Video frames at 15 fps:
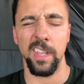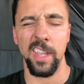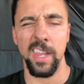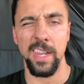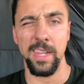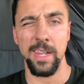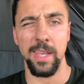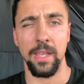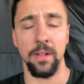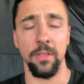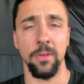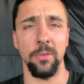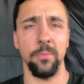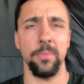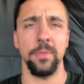8
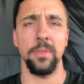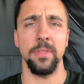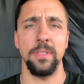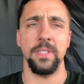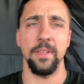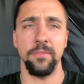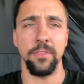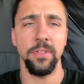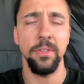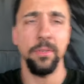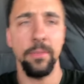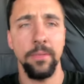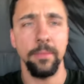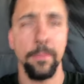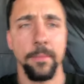antelope this
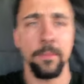afternoon